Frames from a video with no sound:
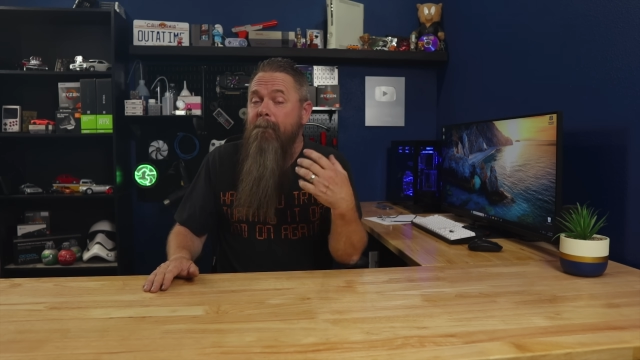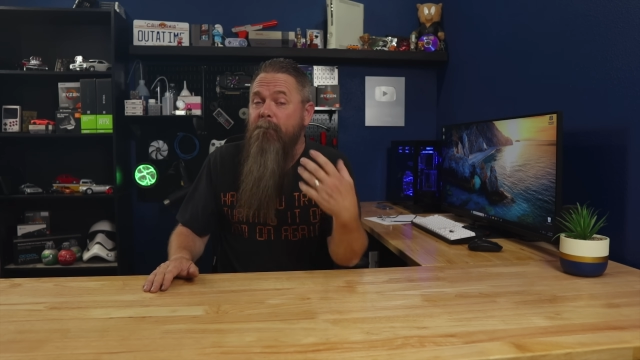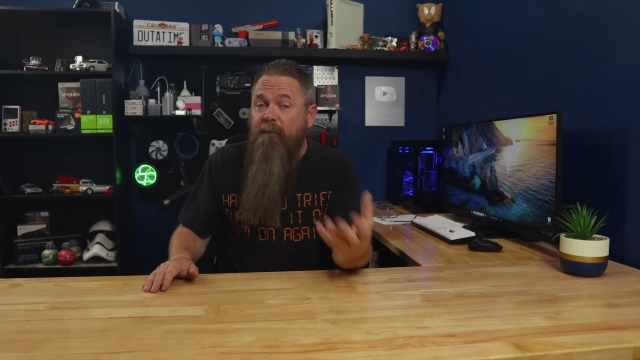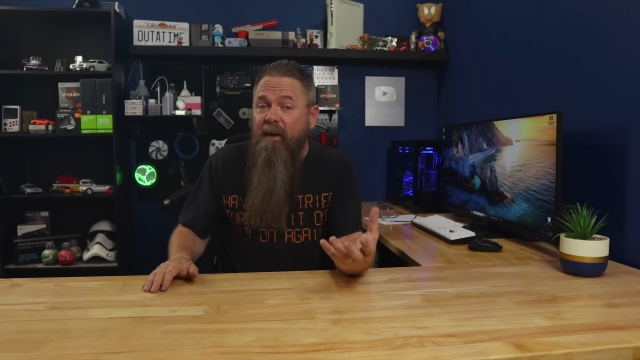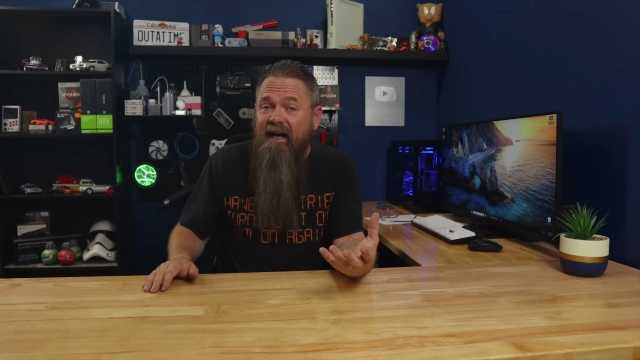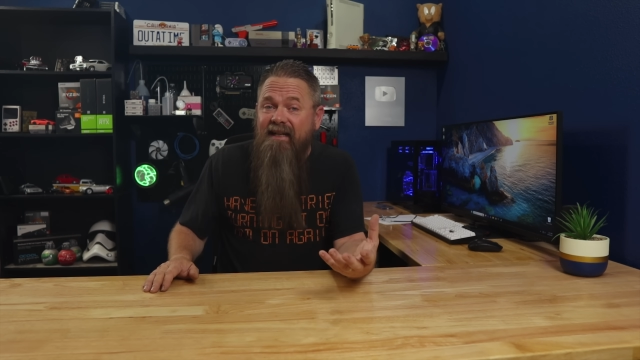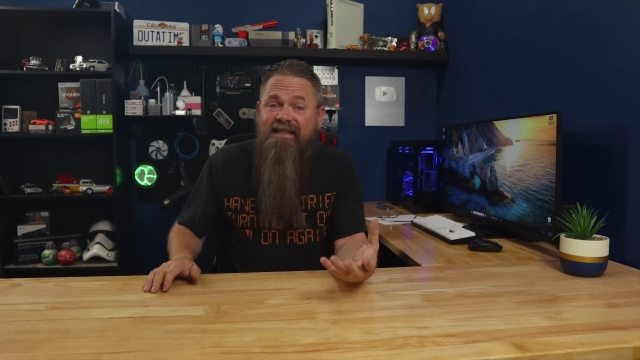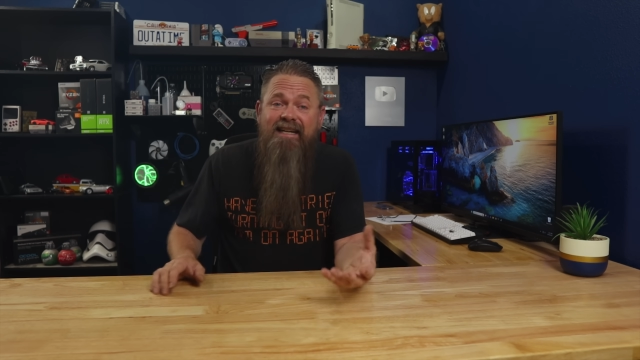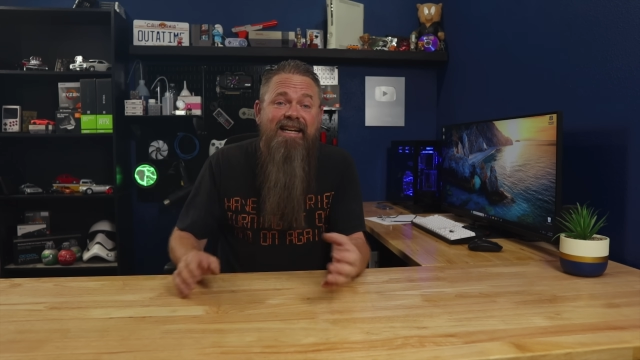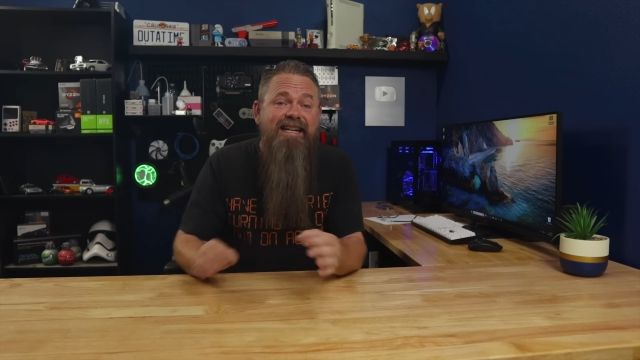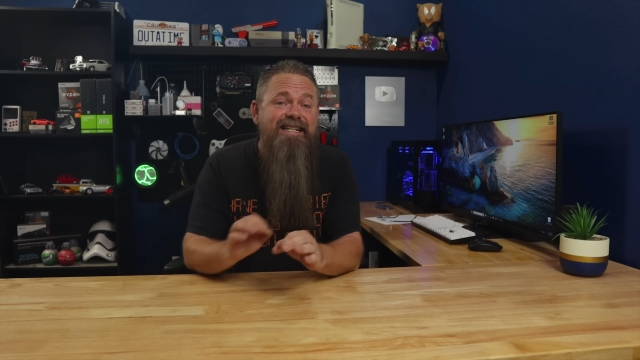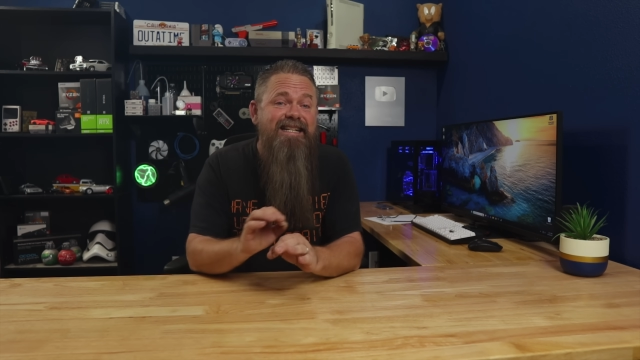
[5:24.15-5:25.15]
But
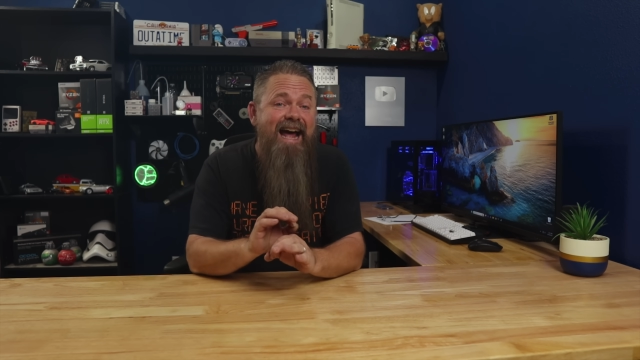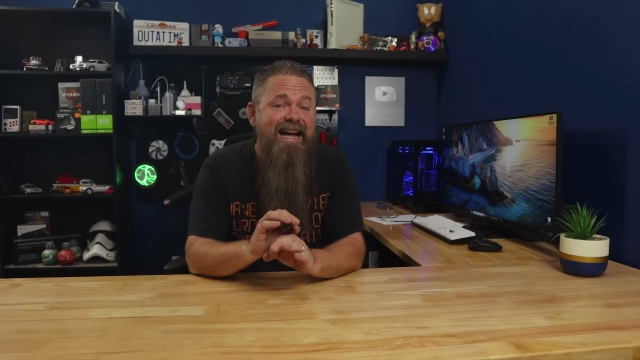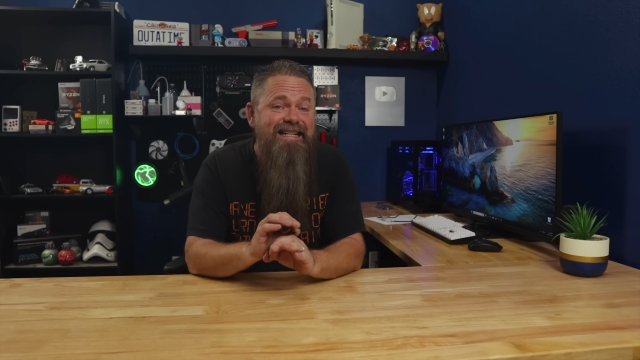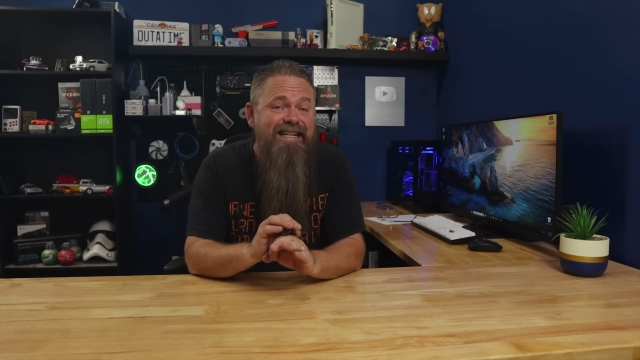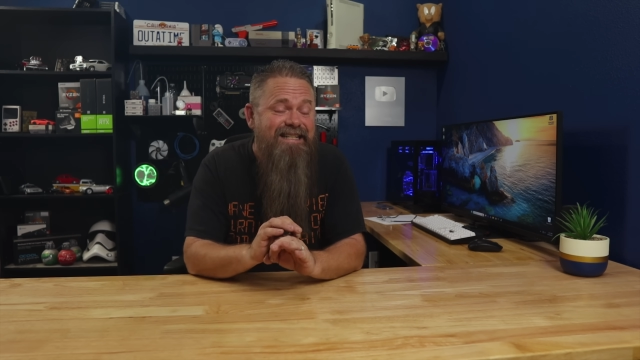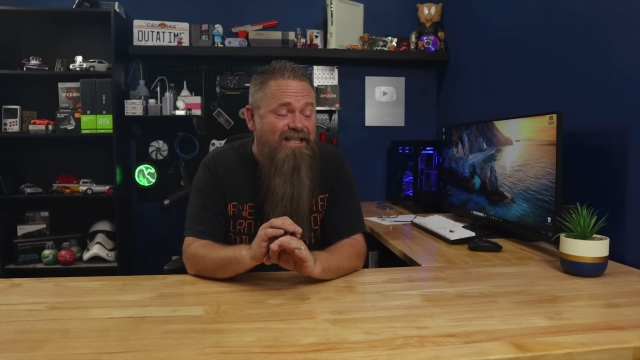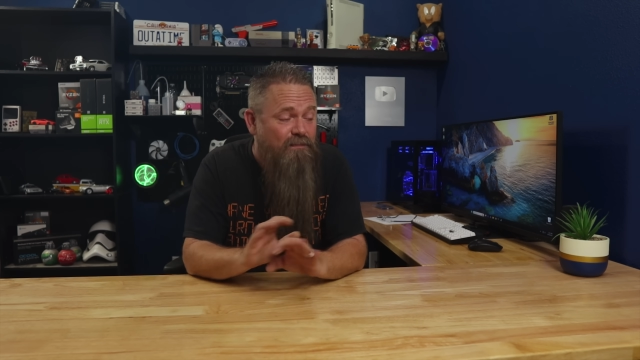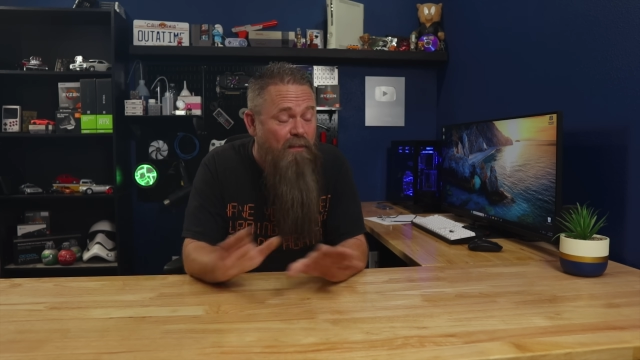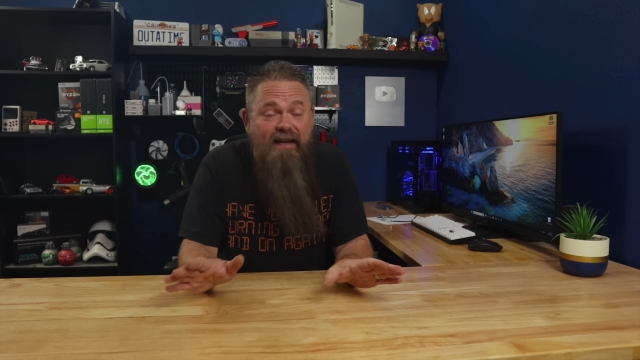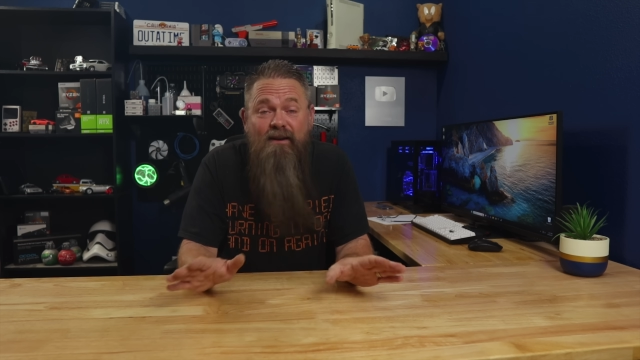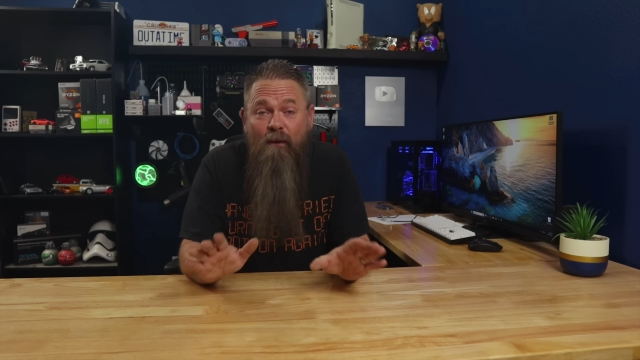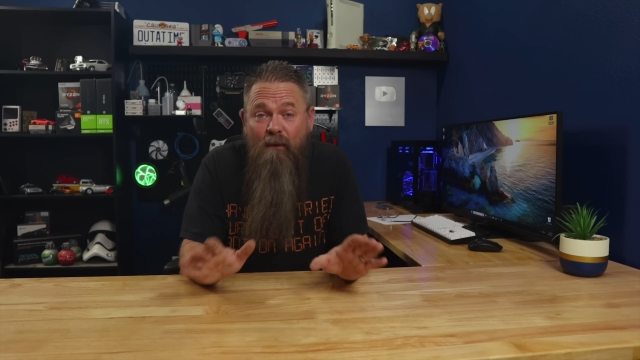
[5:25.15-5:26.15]
I didn't
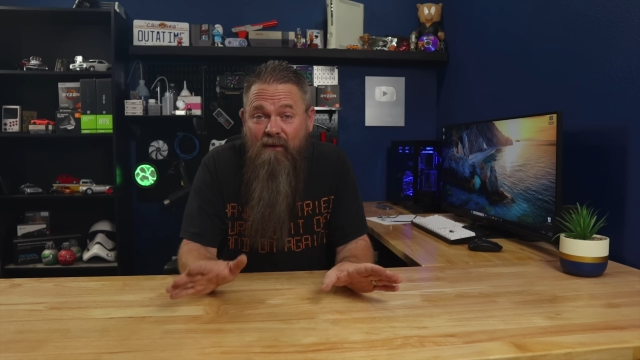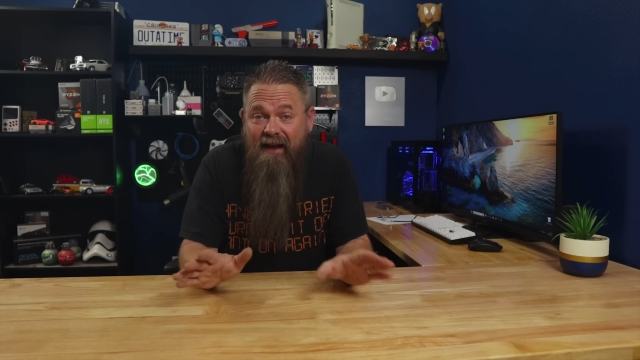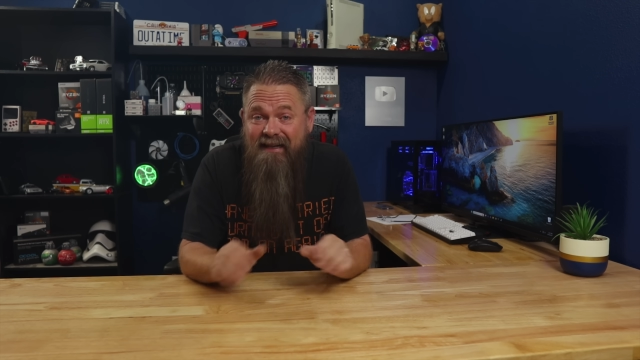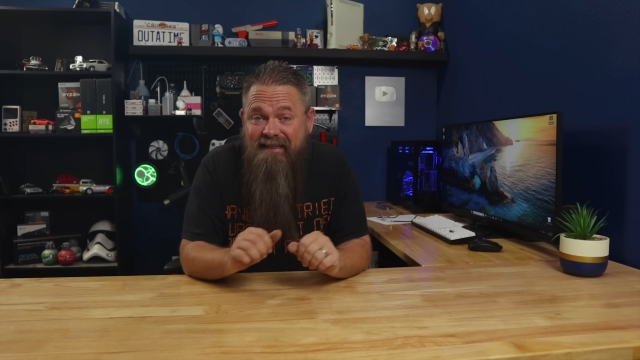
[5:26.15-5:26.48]
spend a whole lot